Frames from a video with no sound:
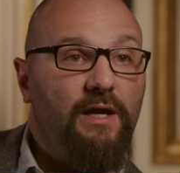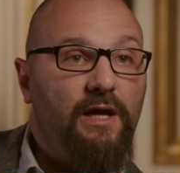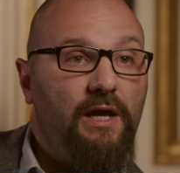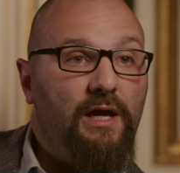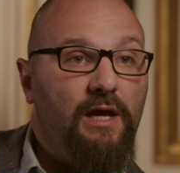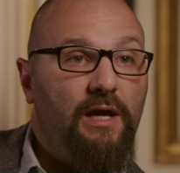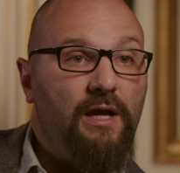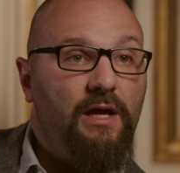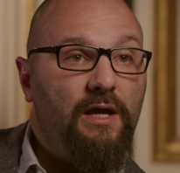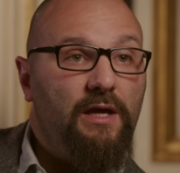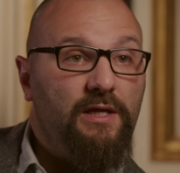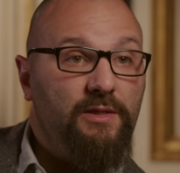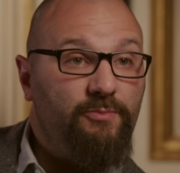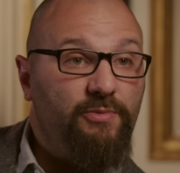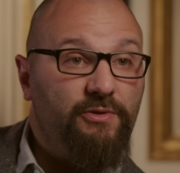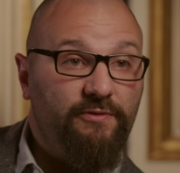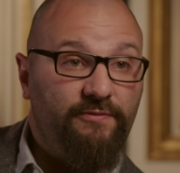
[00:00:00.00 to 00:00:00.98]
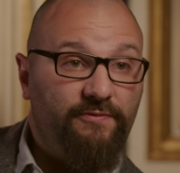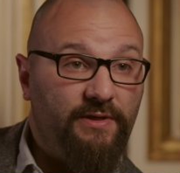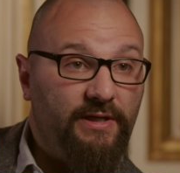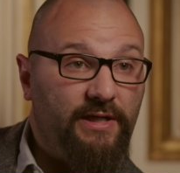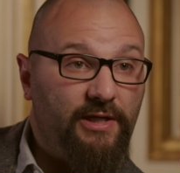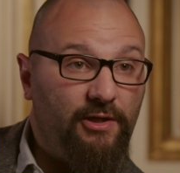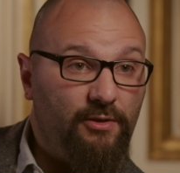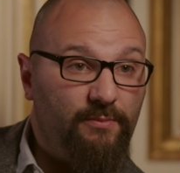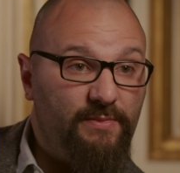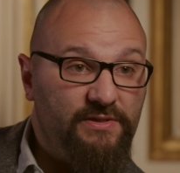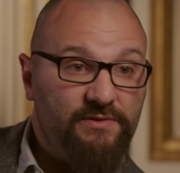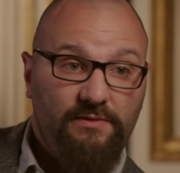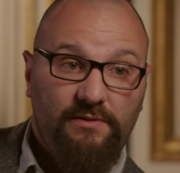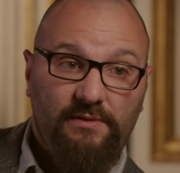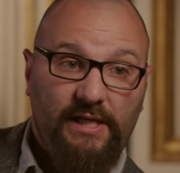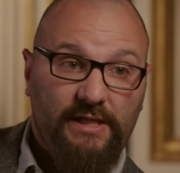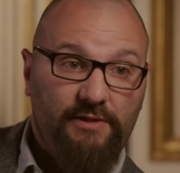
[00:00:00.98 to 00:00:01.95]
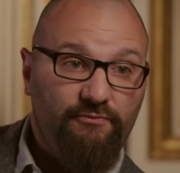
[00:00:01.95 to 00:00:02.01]
uh, in peripheral economies
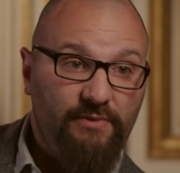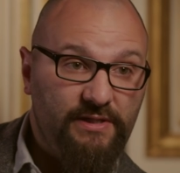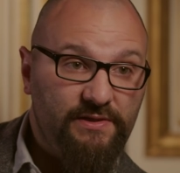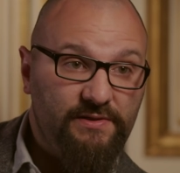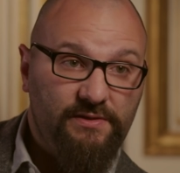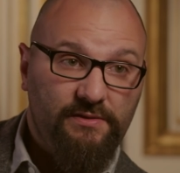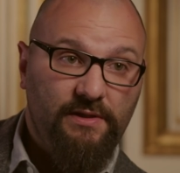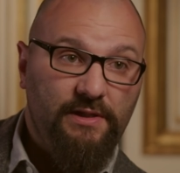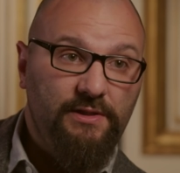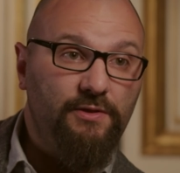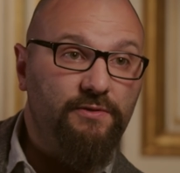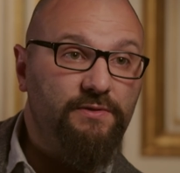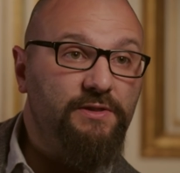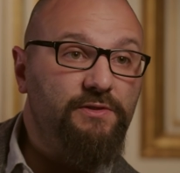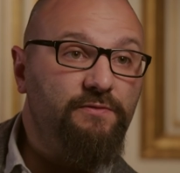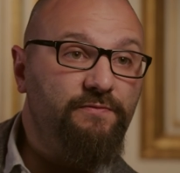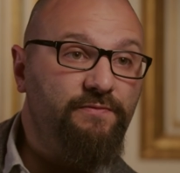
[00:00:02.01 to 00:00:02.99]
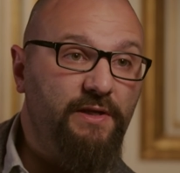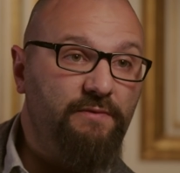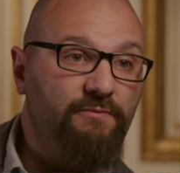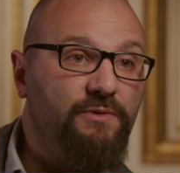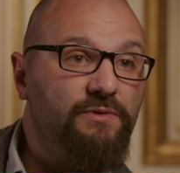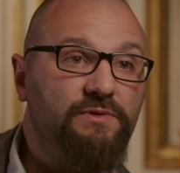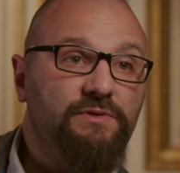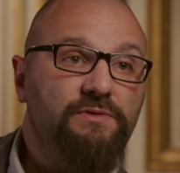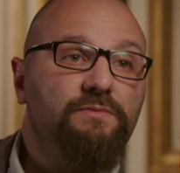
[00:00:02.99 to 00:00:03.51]
like Greece in order to favor